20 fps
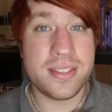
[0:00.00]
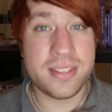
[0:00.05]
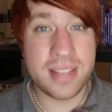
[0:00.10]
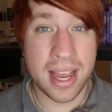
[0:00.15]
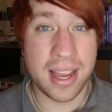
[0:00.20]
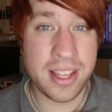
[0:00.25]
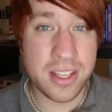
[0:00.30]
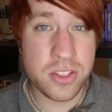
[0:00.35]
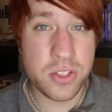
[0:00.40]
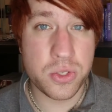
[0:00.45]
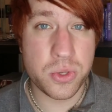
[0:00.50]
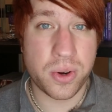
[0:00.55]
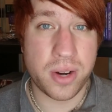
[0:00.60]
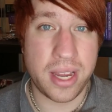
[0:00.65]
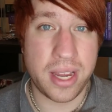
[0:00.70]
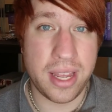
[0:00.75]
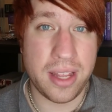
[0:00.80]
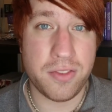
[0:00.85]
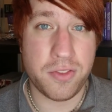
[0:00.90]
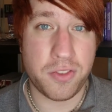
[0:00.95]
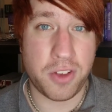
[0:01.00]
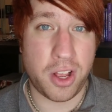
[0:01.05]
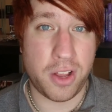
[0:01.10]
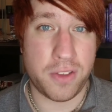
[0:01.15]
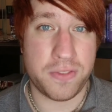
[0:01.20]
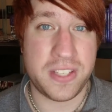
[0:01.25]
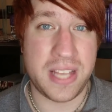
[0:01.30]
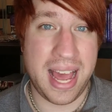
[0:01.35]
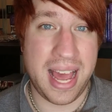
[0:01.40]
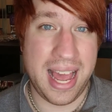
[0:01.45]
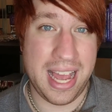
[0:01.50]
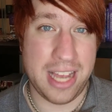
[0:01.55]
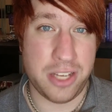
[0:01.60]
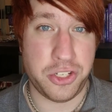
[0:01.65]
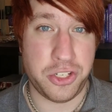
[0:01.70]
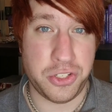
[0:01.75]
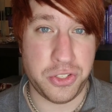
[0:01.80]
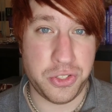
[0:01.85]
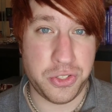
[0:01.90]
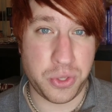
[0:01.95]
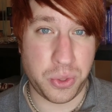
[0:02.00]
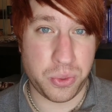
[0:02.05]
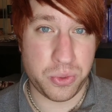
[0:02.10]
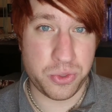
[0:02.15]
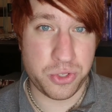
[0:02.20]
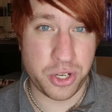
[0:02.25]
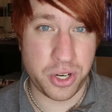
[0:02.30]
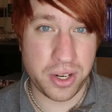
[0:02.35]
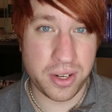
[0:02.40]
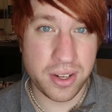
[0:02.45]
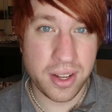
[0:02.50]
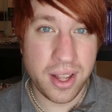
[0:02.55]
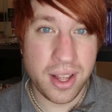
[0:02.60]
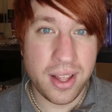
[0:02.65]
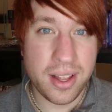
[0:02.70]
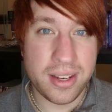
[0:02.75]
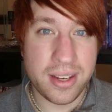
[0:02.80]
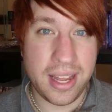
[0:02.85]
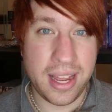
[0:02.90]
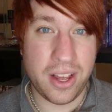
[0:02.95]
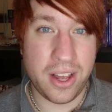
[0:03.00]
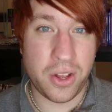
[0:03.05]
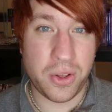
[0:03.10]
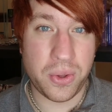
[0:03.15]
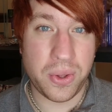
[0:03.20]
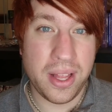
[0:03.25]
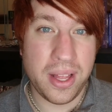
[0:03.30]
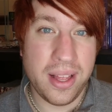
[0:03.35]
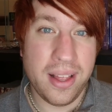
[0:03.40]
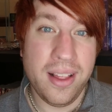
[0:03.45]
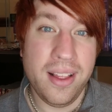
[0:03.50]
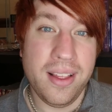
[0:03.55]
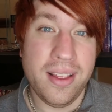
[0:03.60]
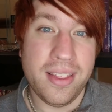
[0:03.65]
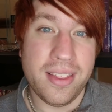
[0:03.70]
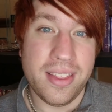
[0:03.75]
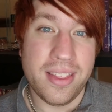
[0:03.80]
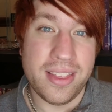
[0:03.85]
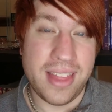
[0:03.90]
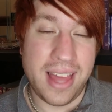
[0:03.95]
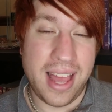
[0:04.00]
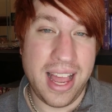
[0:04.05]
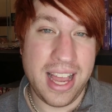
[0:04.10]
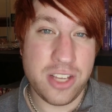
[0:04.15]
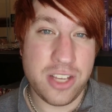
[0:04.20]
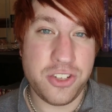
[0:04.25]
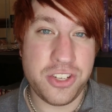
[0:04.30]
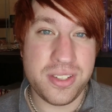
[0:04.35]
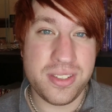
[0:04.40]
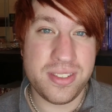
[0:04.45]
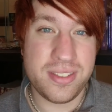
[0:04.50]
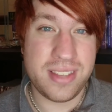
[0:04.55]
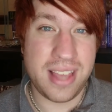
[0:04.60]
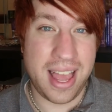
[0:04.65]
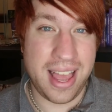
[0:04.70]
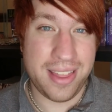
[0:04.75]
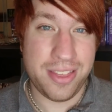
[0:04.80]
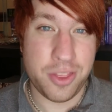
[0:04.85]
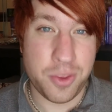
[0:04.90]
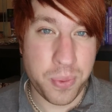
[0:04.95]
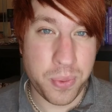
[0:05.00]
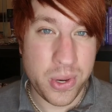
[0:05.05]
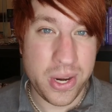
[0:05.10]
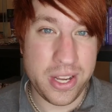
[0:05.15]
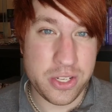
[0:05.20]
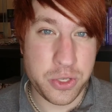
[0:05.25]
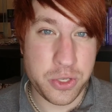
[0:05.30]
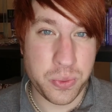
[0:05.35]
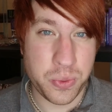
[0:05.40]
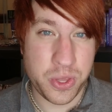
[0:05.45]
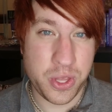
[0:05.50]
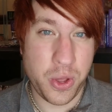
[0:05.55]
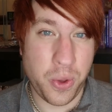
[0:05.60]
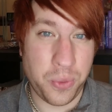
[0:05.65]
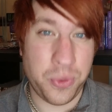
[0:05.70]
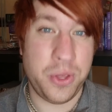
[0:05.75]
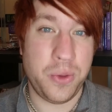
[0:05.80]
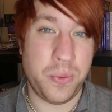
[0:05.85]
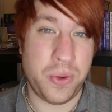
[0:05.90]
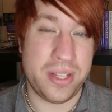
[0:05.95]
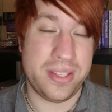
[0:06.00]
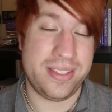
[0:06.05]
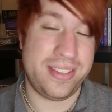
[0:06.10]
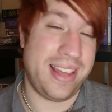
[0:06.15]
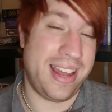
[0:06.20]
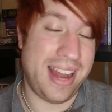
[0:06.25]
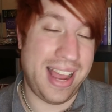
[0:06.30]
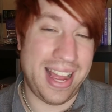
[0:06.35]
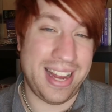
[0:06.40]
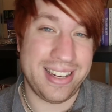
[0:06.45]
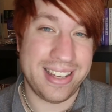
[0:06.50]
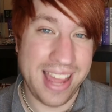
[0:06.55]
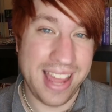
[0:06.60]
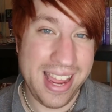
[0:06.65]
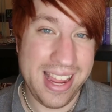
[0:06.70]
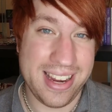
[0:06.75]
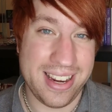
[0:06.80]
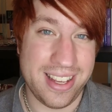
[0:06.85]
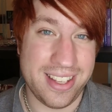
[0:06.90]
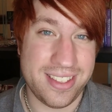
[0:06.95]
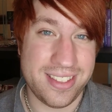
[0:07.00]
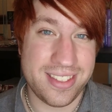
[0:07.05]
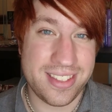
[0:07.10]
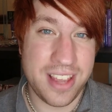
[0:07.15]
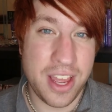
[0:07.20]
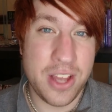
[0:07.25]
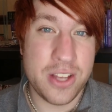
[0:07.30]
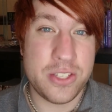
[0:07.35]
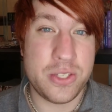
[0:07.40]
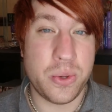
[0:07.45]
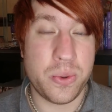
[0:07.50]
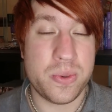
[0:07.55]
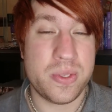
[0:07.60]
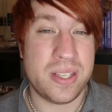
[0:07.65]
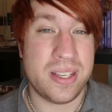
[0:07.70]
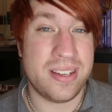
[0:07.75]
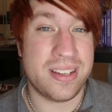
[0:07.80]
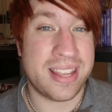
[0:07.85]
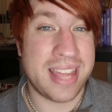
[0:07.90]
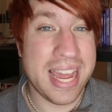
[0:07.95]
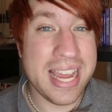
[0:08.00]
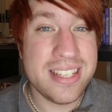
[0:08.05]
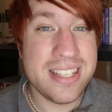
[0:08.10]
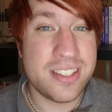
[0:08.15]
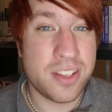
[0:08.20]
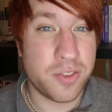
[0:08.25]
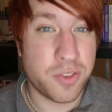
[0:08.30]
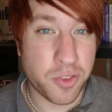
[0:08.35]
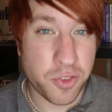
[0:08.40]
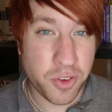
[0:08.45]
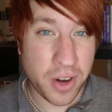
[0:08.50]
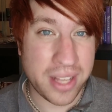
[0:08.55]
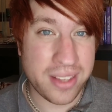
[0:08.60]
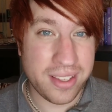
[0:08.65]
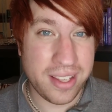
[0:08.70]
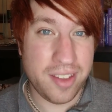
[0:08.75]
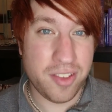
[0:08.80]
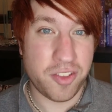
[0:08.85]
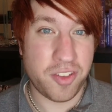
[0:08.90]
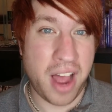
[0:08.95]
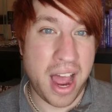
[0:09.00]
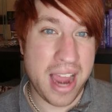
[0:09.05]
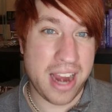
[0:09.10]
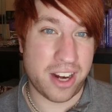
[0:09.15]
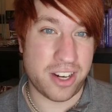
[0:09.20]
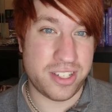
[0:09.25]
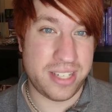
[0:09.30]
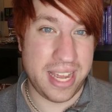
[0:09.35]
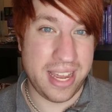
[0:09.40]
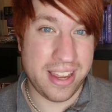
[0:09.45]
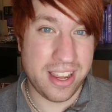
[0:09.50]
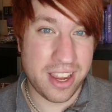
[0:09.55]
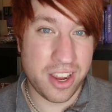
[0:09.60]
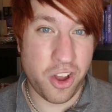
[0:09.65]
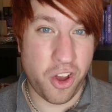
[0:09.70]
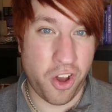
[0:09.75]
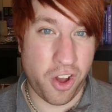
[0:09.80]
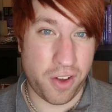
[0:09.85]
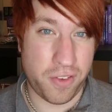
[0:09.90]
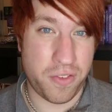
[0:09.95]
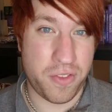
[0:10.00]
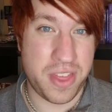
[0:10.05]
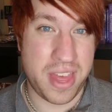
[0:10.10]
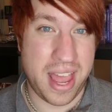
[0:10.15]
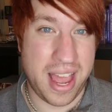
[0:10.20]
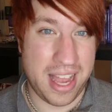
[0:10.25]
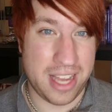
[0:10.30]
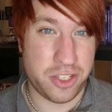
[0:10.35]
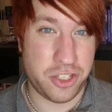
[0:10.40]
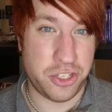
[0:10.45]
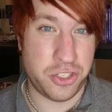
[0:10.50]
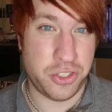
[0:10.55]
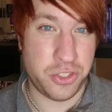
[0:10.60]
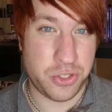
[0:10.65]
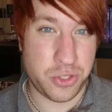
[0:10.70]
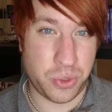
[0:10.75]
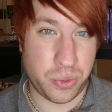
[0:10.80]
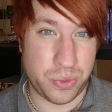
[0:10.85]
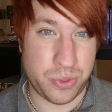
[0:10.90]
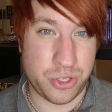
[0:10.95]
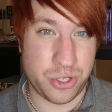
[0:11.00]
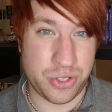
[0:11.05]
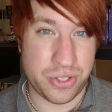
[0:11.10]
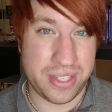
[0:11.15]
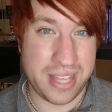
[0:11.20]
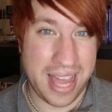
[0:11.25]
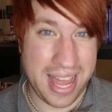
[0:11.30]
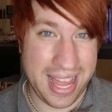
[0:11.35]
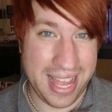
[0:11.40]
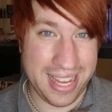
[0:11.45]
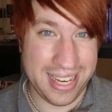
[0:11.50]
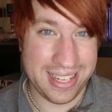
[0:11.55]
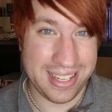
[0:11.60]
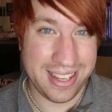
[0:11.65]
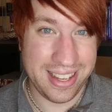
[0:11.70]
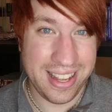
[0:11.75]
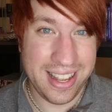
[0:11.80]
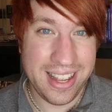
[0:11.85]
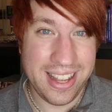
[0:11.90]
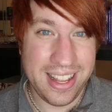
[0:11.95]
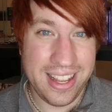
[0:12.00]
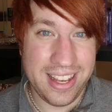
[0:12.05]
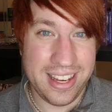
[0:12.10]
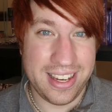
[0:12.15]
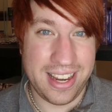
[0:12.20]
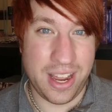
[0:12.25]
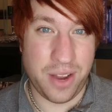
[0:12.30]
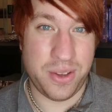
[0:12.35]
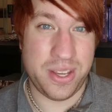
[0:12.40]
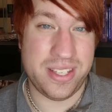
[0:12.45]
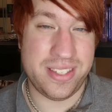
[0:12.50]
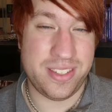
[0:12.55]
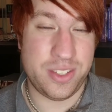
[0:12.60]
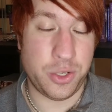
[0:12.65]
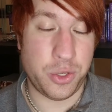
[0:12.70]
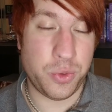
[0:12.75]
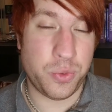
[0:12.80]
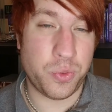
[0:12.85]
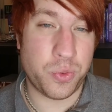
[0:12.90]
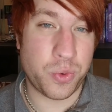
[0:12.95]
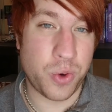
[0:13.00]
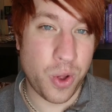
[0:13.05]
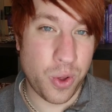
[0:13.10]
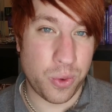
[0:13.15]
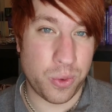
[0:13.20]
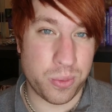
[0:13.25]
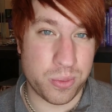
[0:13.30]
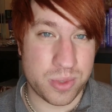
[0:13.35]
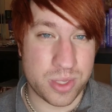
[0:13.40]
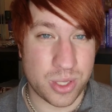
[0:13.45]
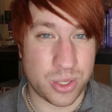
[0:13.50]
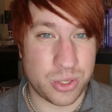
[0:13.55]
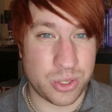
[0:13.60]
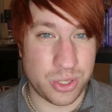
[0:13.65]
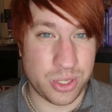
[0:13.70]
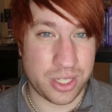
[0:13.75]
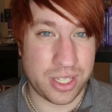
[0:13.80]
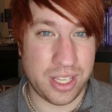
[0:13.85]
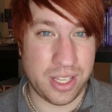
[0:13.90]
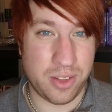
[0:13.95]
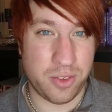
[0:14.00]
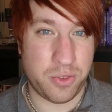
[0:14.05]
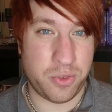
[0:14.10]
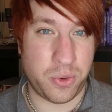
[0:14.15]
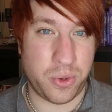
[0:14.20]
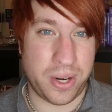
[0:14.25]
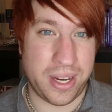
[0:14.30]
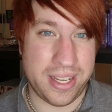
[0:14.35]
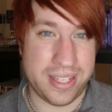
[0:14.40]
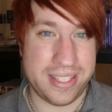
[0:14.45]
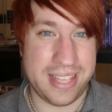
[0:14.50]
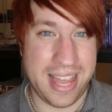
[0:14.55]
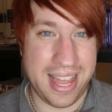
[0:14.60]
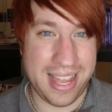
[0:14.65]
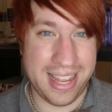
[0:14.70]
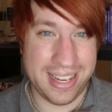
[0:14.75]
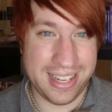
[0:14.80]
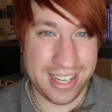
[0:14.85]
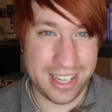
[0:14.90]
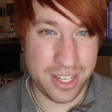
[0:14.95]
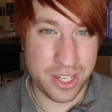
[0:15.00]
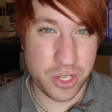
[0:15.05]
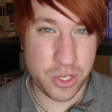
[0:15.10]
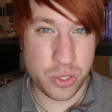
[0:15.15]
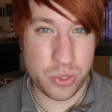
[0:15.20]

second story involves a Hessian soldier. Now, the Hessians and the British were the only ones that had cannons, so it was a case of friendly fire taking off the Hessian soldier's head. Now, he still roams looking for his head in